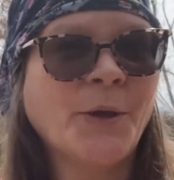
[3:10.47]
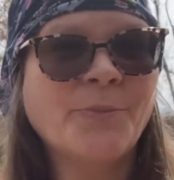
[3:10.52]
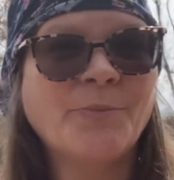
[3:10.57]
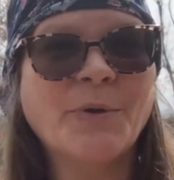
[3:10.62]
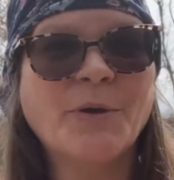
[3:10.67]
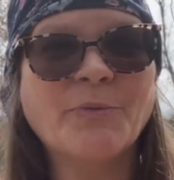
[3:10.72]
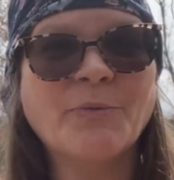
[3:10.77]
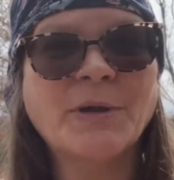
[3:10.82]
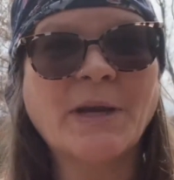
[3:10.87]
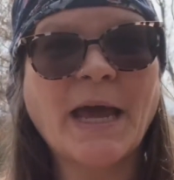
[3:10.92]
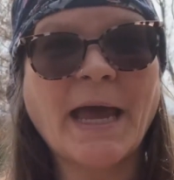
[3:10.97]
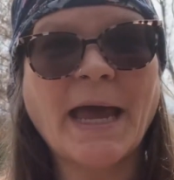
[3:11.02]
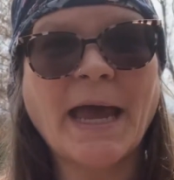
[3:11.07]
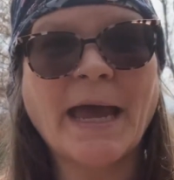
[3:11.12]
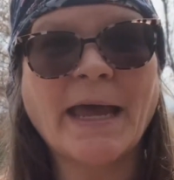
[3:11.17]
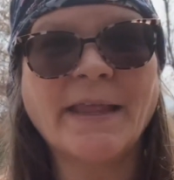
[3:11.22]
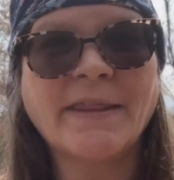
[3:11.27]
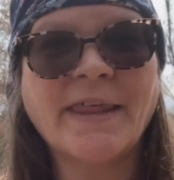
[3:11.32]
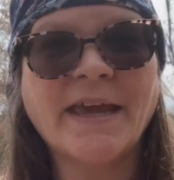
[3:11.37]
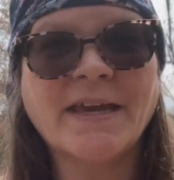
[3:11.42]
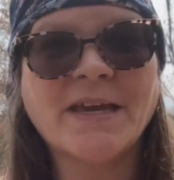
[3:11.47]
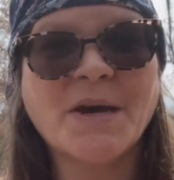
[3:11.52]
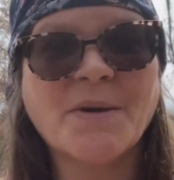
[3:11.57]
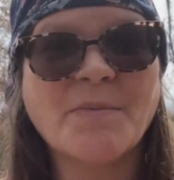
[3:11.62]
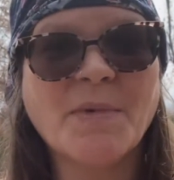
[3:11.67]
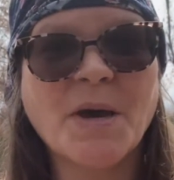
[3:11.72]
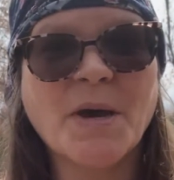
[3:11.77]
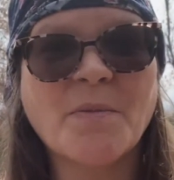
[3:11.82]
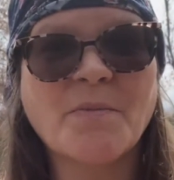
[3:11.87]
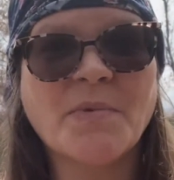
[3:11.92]
but when they
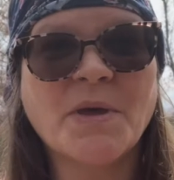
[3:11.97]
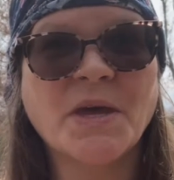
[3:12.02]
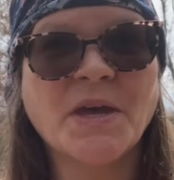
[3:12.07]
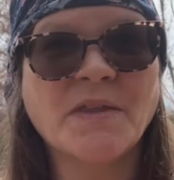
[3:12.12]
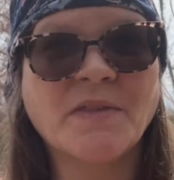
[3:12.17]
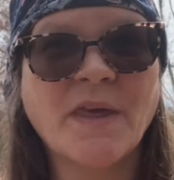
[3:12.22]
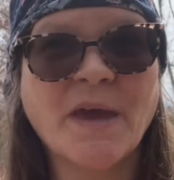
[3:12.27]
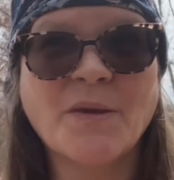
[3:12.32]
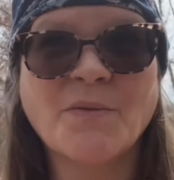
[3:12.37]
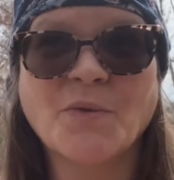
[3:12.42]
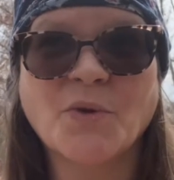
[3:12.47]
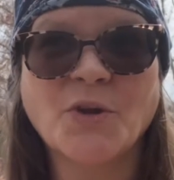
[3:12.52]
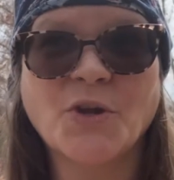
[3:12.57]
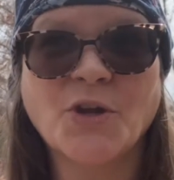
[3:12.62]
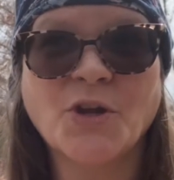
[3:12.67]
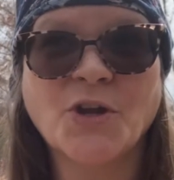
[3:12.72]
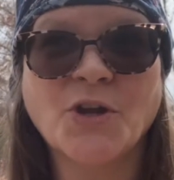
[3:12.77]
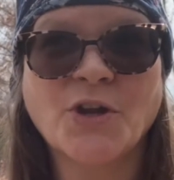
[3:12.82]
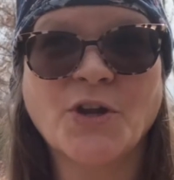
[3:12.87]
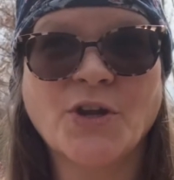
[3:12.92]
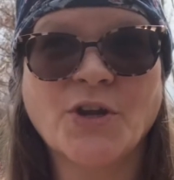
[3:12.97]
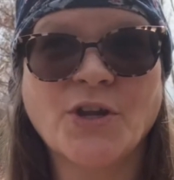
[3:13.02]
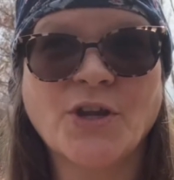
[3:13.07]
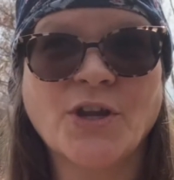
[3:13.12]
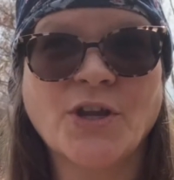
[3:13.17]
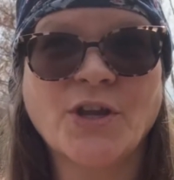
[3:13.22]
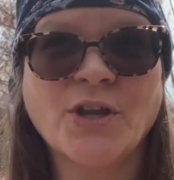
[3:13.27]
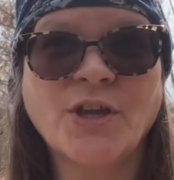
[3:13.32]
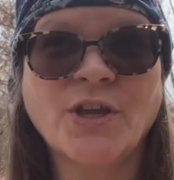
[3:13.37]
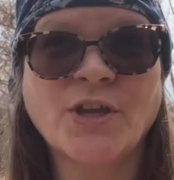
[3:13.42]
come up, they were
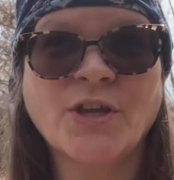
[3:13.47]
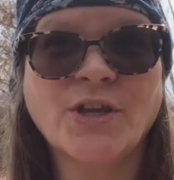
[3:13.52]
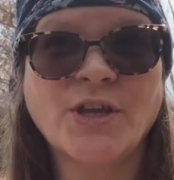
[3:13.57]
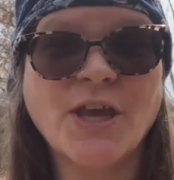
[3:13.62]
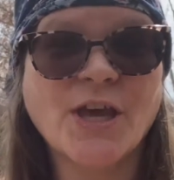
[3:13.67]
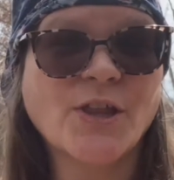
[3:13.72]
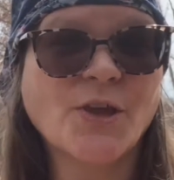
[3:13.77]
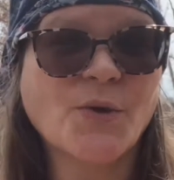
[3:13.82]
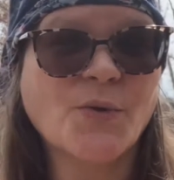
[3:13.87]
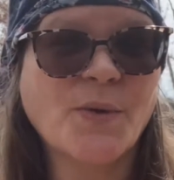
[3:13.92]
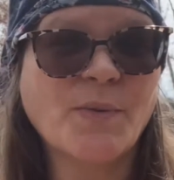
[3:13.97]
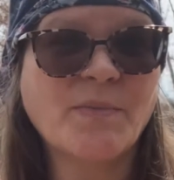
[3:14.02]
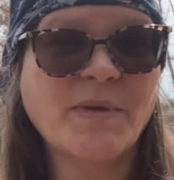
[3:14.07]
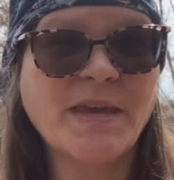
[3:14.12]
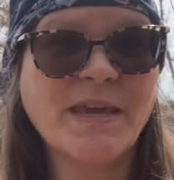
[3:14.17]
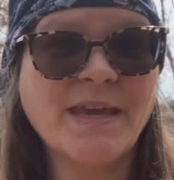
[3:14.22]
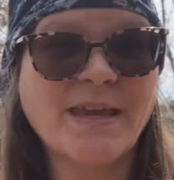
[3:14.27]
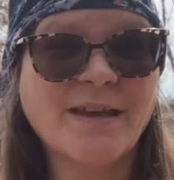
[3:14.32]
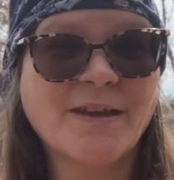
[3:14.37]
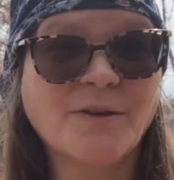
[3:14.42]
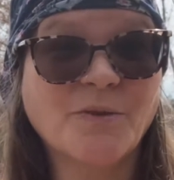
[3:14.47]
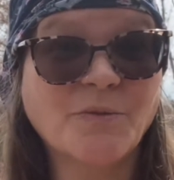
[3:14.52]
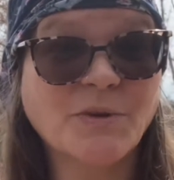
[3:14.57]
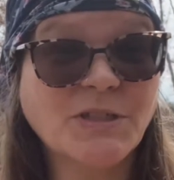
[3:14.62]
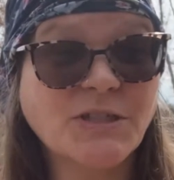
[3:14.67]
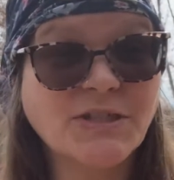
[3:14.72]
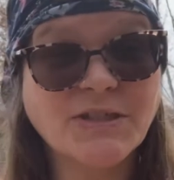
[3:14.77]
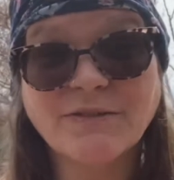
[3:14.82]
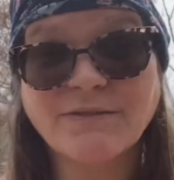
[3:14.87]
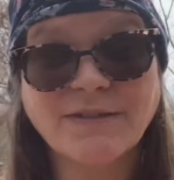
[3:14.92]
yellow and pink,
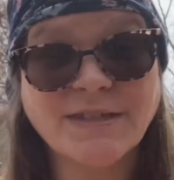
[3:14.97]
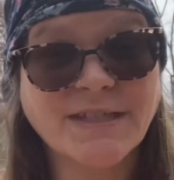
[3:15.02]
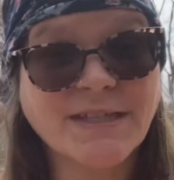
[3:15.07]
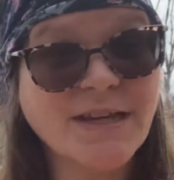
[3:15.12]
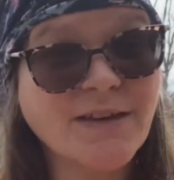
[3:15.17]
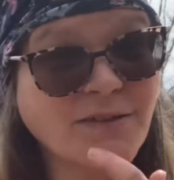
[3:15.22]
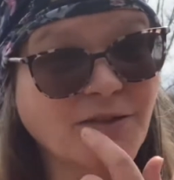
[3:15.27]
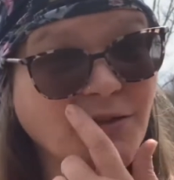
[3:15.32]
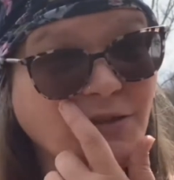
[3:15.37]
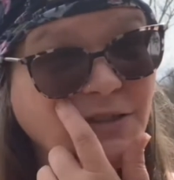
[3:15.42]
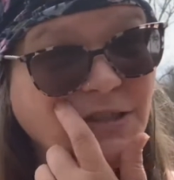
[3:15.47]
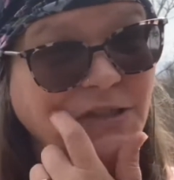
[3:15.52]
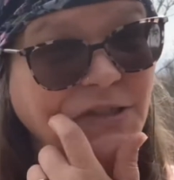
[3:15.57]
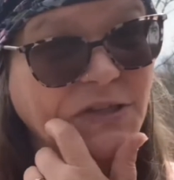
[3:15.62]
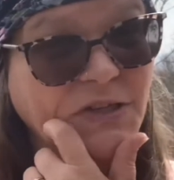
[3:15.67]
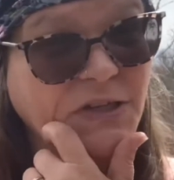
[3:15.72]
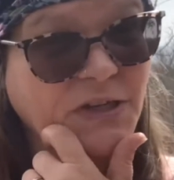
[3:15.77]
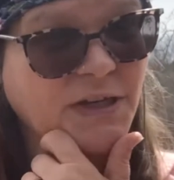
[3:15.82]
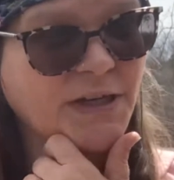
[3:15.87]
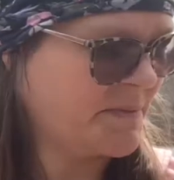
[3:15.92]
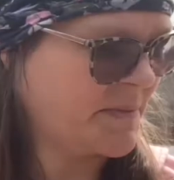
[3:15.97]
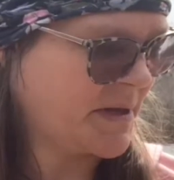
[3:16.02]
which still looks good.